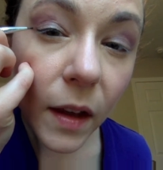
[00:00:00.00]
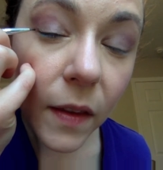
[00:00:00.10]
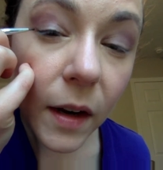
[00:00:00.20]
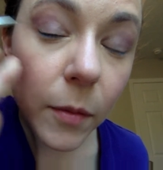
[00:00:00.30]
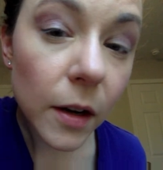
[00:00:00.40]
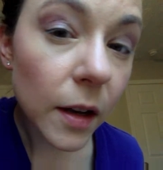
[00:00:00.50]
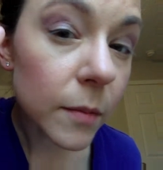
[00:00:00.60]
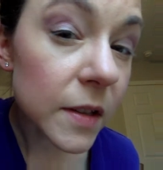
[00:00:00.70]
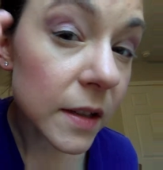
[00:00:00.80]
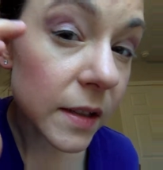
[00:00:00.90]
And then I'm going to
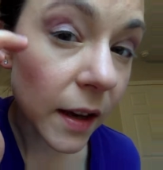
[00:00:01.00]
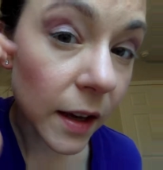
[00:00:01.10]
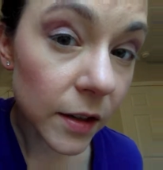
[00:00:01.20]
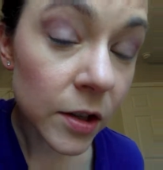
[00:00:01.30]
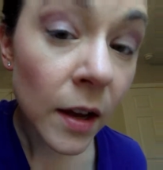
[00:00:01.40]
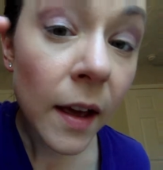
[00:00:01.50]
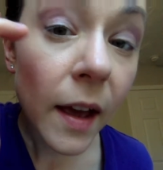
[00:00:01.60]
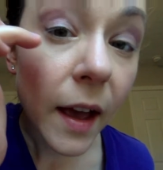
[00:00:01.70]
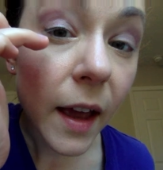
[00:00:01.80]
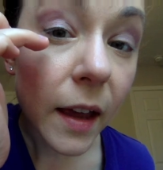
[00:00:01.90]
come to this edge,
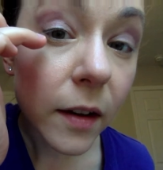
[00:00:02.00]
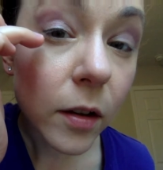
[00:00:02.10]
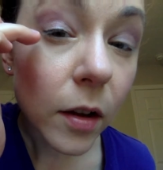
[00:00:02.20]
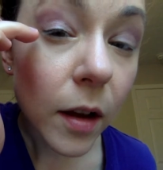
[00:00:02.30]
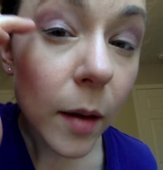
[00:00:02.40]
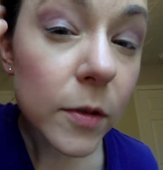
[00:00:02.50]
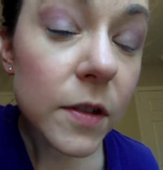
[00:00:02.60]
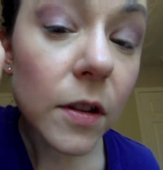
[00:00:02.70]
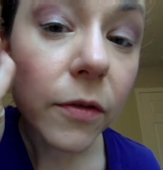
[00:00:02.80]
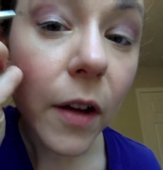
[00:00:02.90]
and I'm
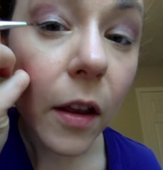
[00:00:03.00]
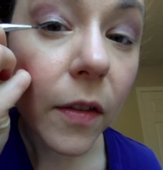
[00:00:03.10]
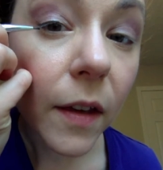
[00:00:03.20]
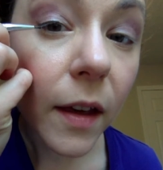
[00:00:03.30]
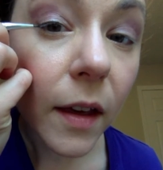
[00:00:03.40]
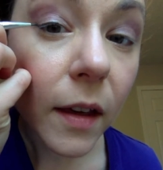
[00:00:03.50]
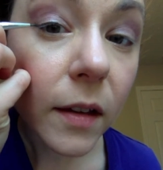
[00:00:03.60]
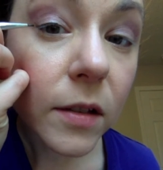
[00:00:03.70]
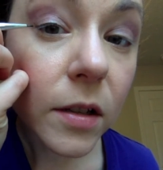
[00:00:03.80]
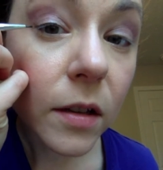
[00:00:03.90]
just going to follow the
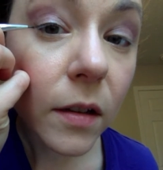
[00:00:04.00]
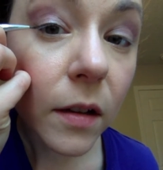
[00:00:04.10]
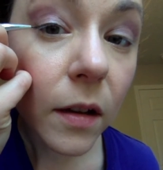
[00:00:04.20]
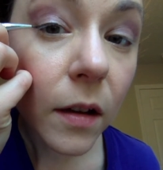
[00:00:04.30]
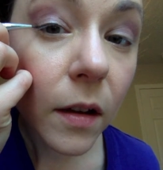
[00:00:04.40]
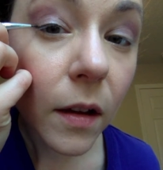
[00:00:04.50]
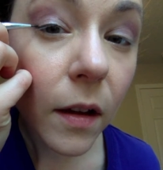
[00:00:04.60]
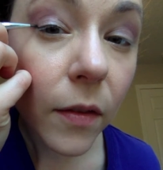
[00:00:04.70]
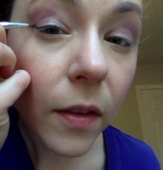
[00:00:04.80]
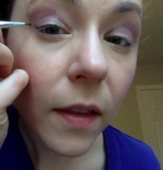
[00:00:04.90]
edge
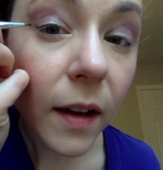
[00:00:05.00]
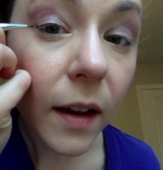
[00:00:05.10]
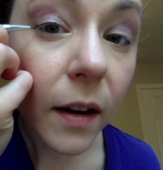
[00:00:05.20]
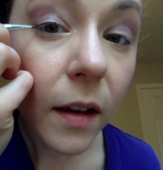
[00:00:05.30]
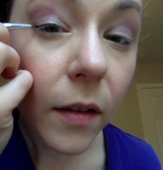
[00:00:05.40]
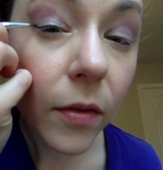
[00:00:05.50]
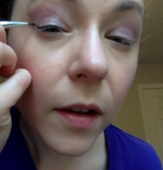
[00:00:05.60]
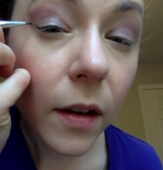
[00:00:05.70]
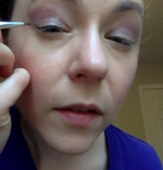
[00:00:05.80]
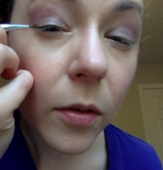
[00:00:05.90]
of the line of the
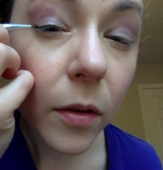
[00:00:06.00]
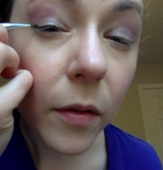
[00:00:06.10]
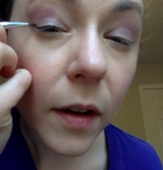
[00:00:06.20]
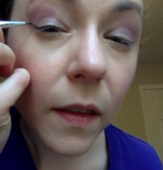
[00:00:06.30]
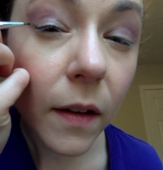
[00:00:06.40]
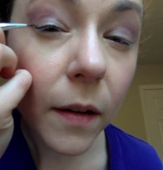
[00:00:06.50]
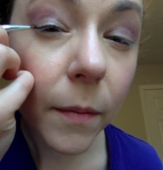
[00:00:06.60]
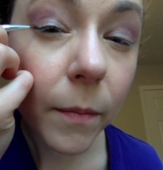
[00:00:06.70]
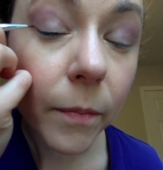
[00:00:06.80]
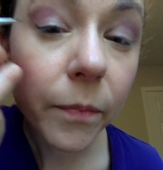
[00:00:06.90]
contour right there.